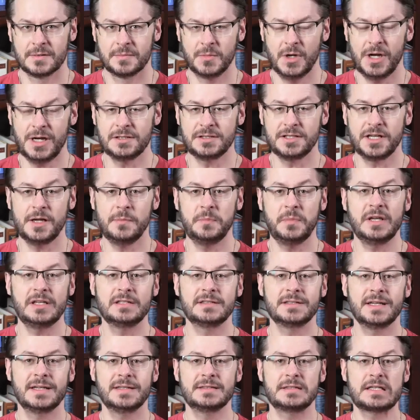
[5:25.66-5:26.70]
But JP
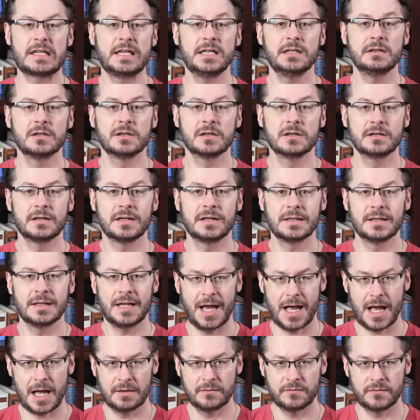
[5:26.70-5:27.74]
says he learned a
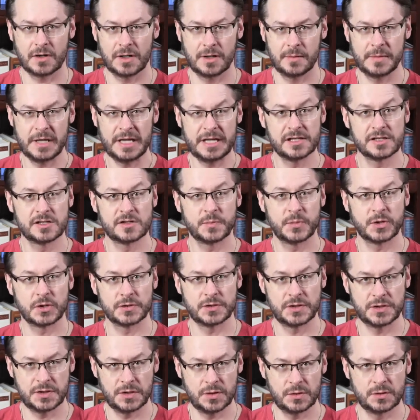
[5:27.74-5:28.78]
lot from his
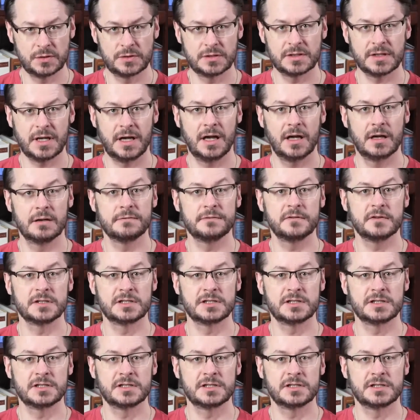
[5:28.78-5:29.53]
pursuit of